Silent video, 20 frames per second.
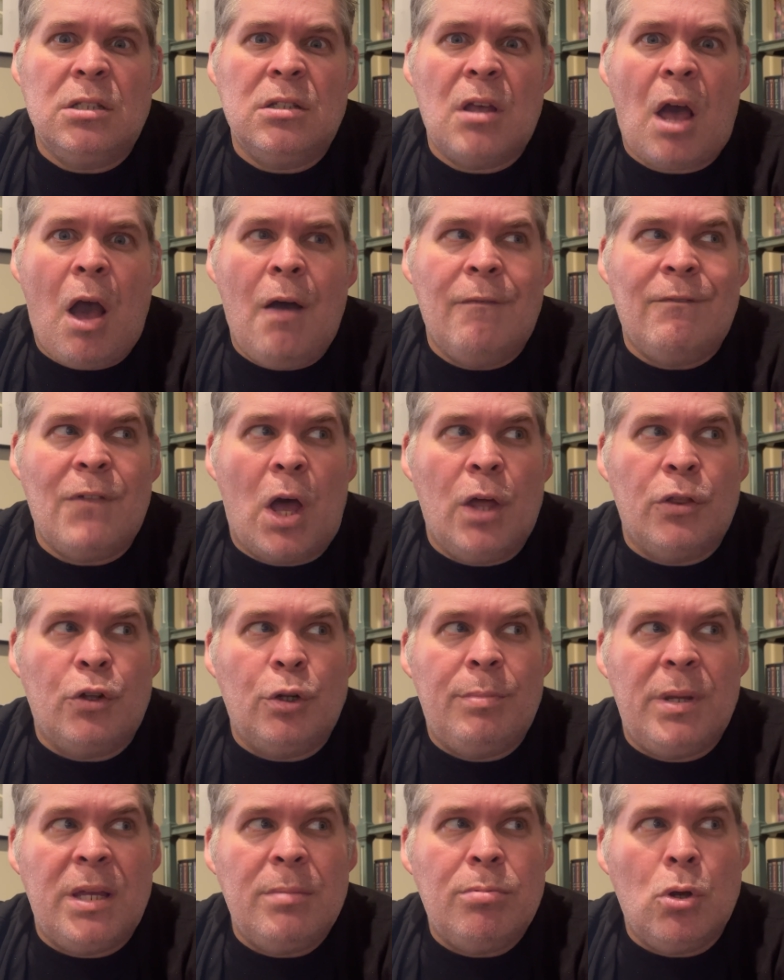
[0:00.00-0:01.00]
of other
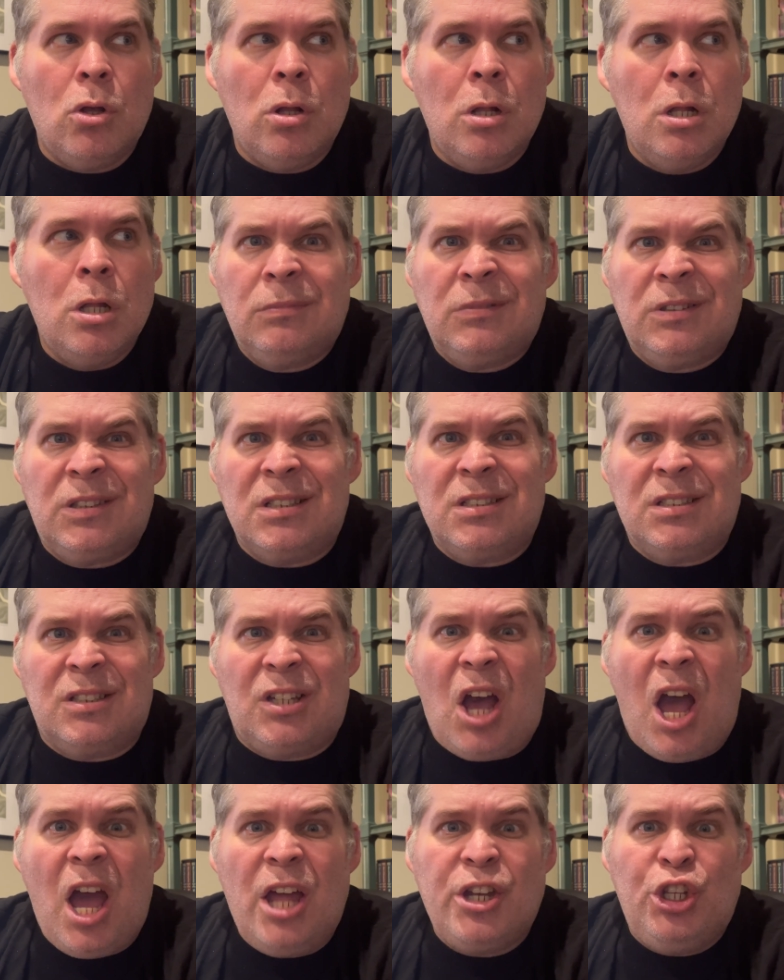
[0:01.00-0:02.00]
people? Does
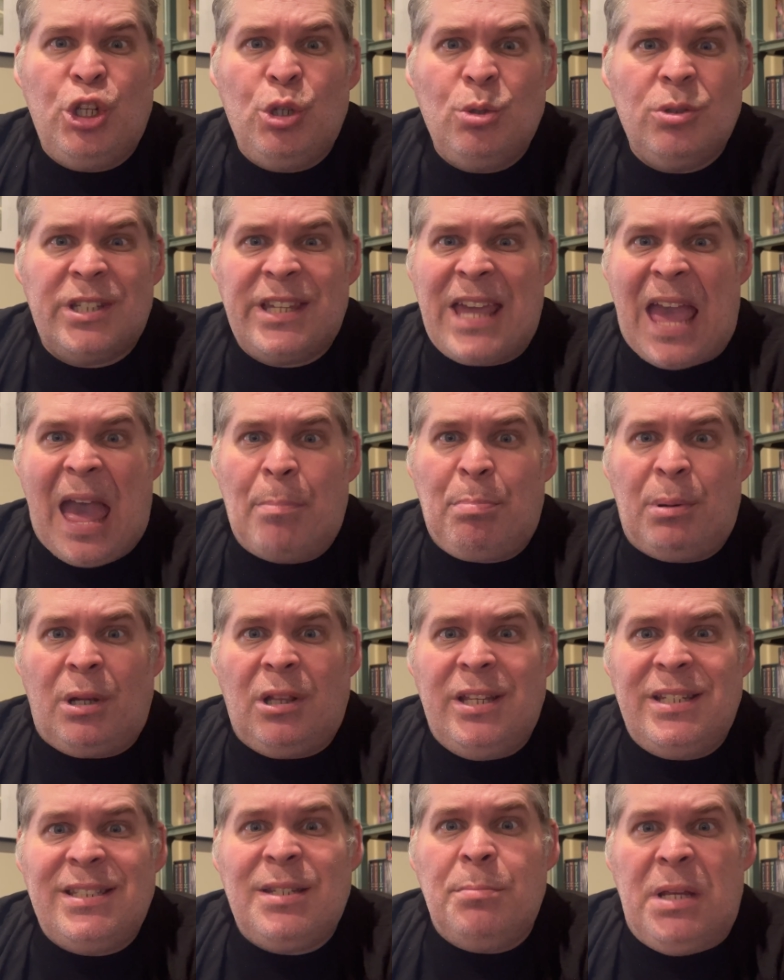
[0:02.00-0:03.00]
God use
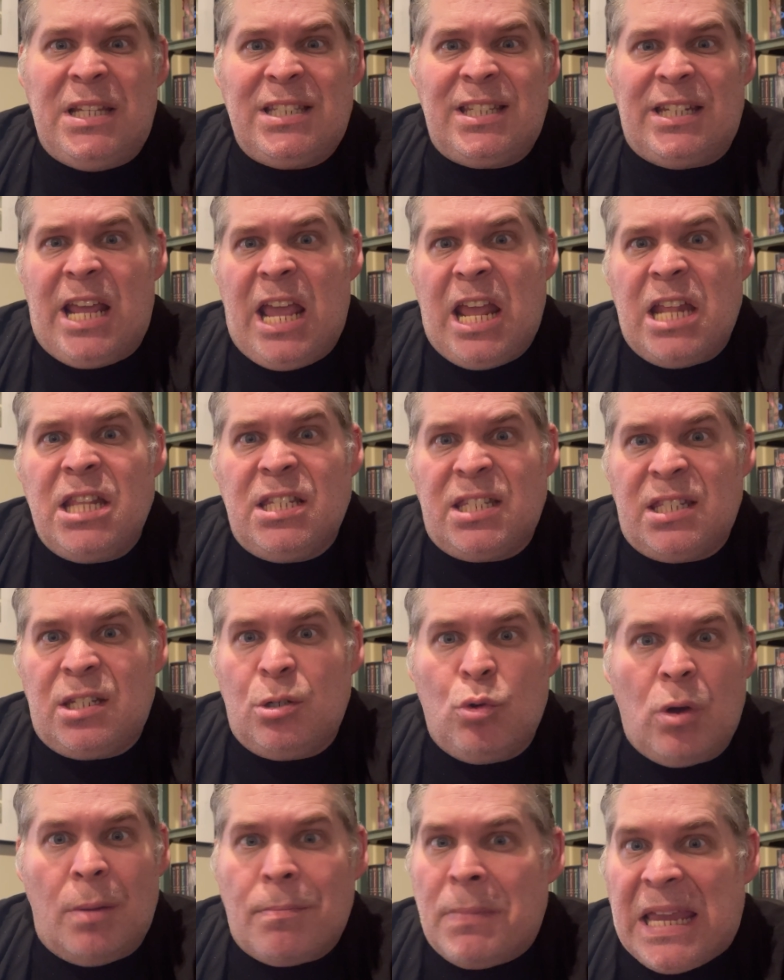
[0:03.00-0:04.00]
capitalism as an ends
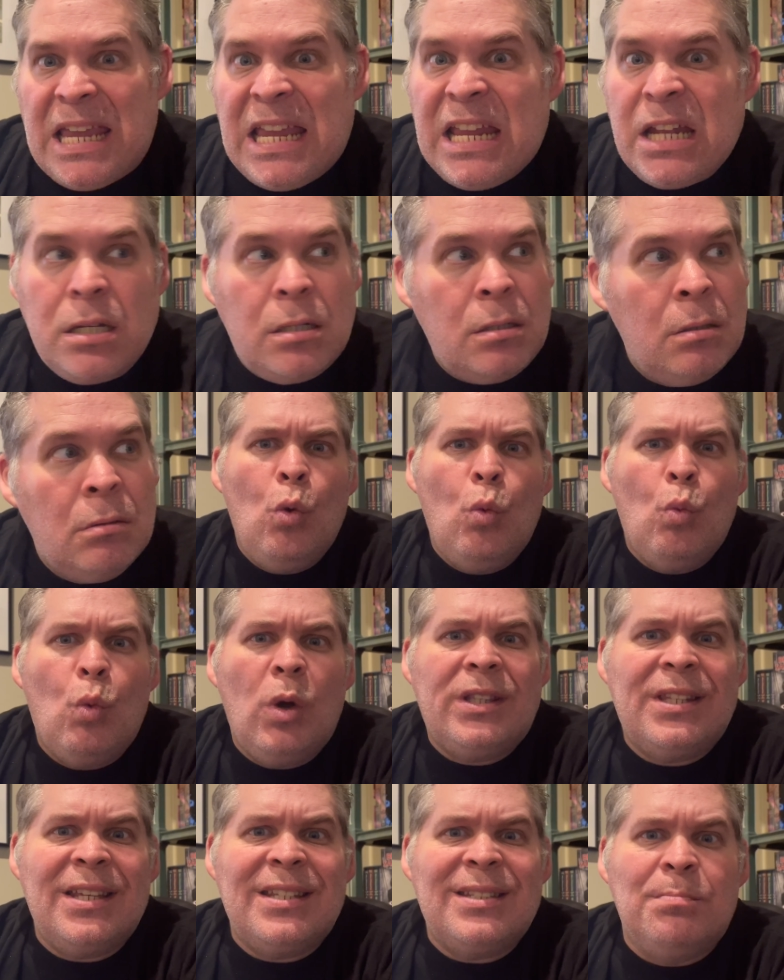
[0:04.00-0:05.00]
to a mean?
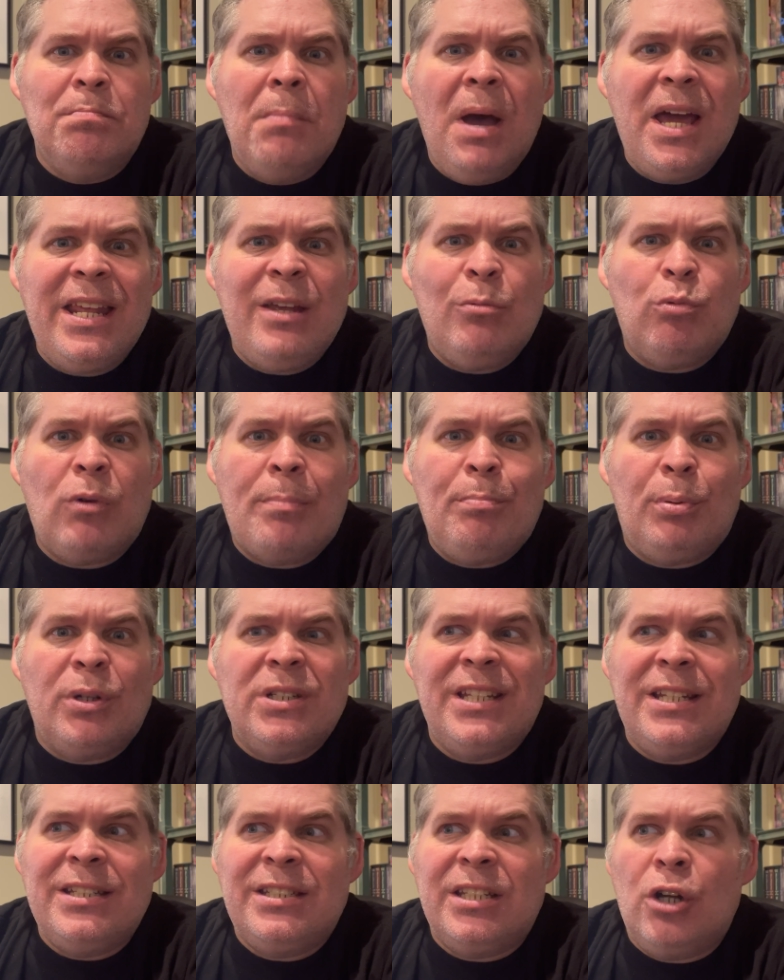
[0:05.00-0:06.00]
What does money
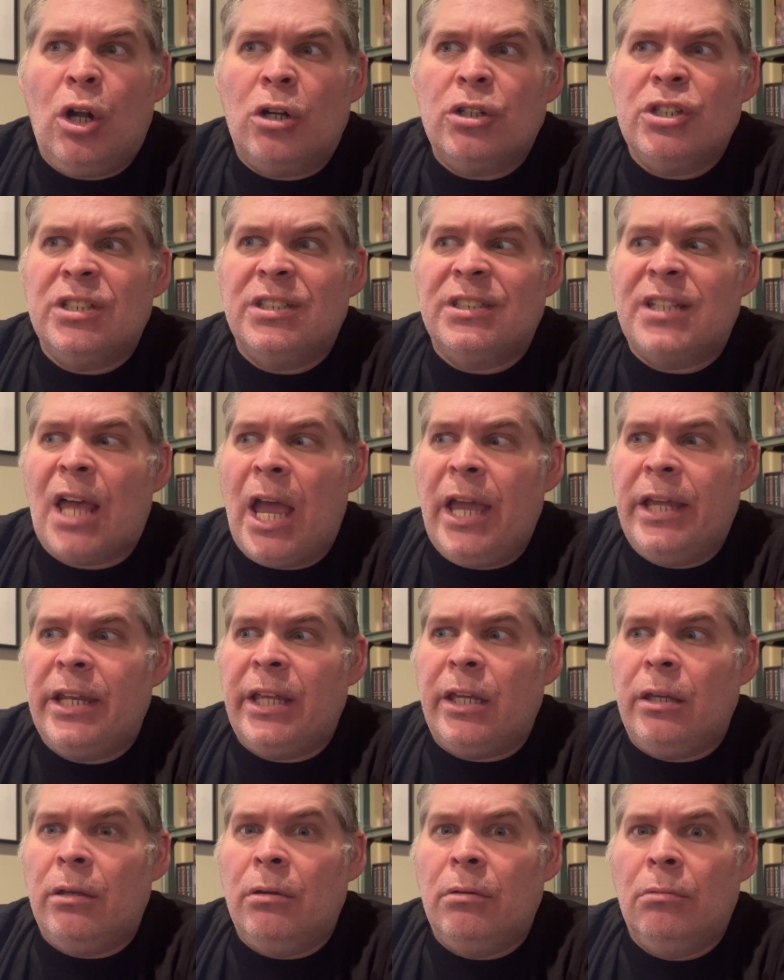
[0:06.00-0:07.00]
represent in our
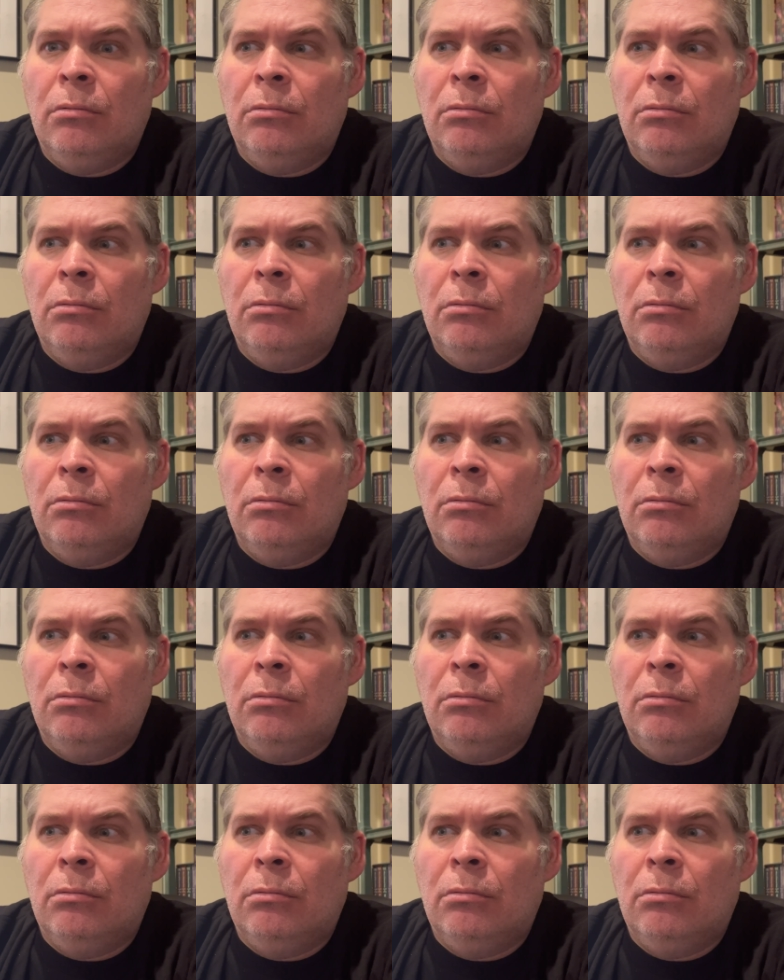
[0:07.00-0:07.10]
society?